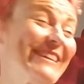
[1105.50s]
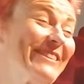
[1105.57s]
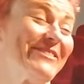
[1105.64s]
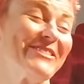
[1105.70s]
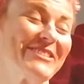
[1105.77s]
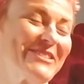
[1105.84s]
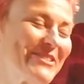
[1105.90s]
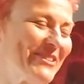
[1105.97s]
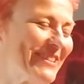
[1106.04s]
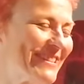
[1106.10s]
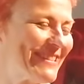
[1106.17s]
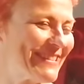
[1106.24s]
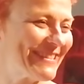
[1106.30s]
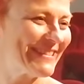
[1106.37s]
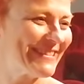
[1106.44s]
all
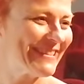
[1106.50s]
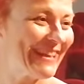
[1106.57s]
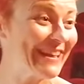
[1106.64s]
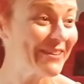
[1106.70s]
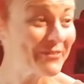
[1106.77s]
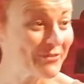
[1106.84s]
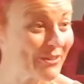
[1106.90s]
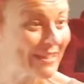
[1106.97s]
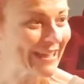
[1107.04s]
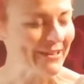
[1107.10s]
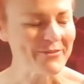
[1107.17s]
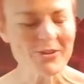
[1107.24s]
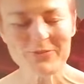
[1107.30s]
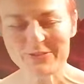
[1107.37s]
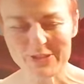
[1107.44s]
sorts. I love reading.
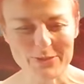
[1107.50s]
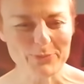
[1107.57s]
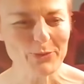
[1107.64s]
I've always got a